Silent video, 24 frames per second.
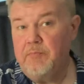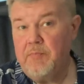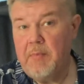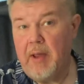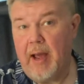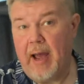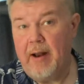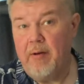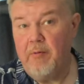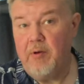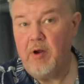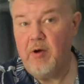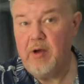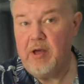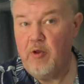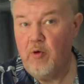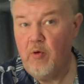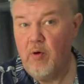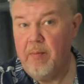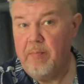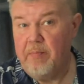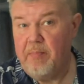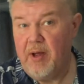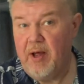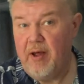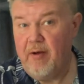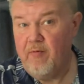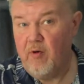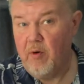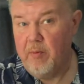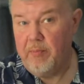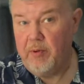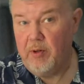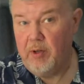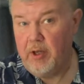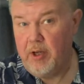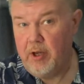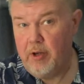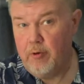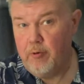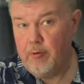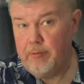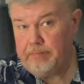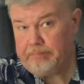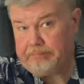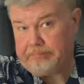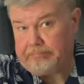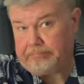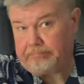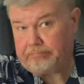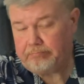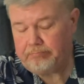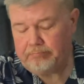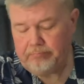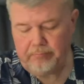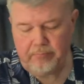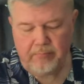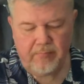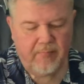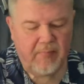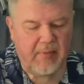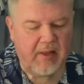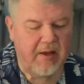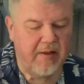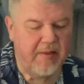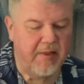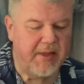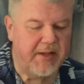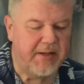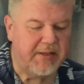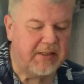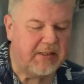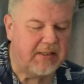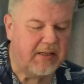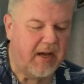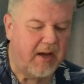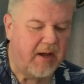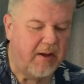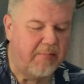I don't know, either above or below this,